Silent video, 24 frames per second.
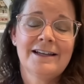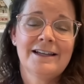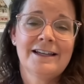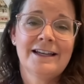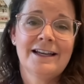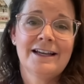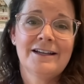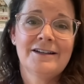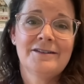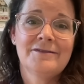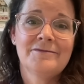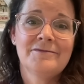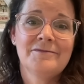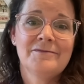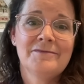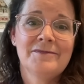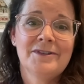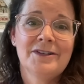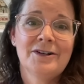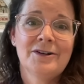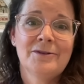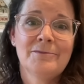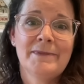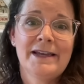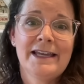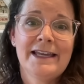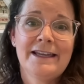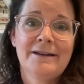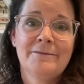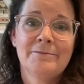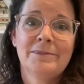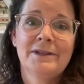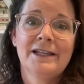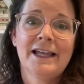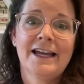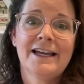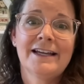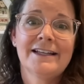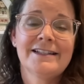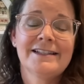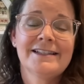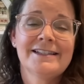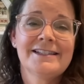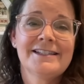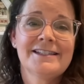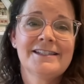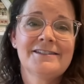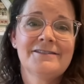making
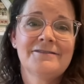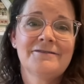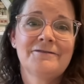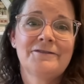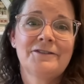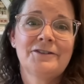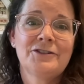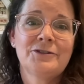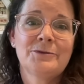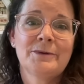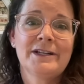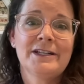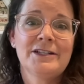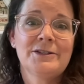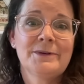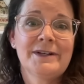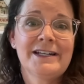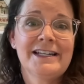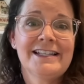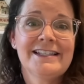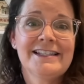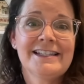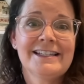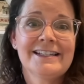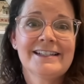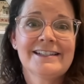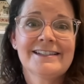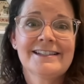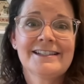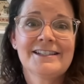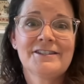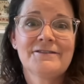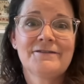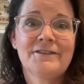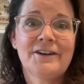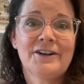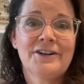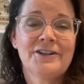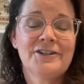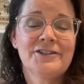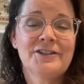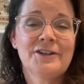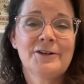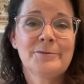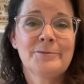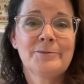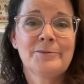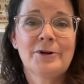plans for 2026 as far as
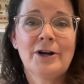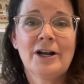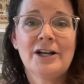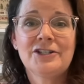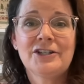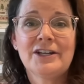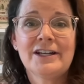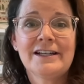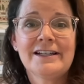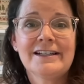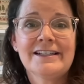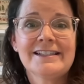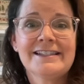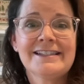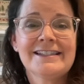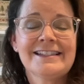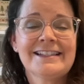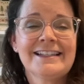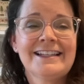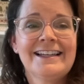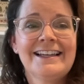our projects,